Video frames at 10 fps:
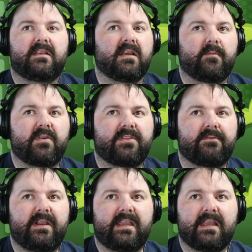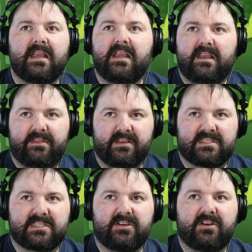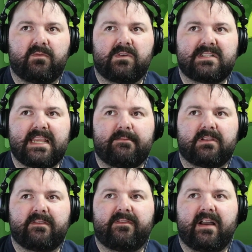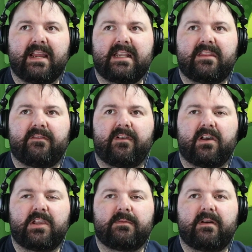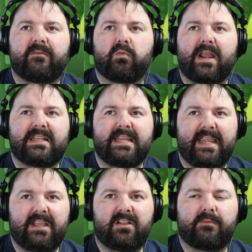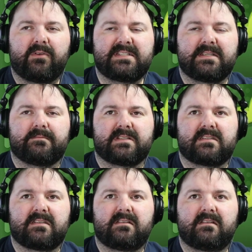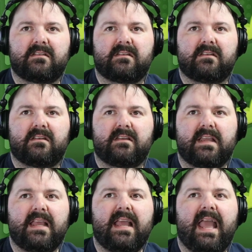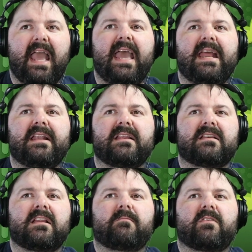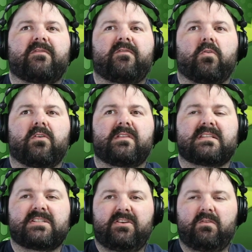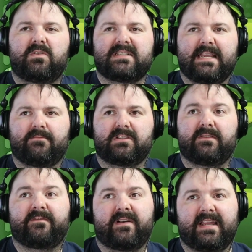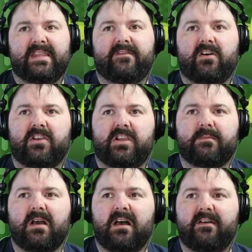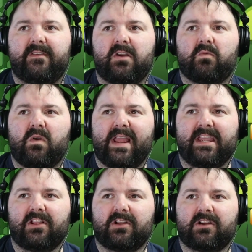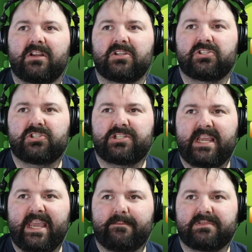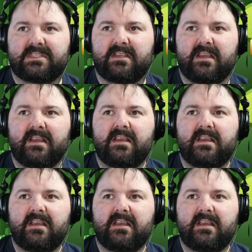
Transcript: Number 3, the student was able to find the volume of rectangular prisms. And number 4, the student was able to find the volume of irregular shapes.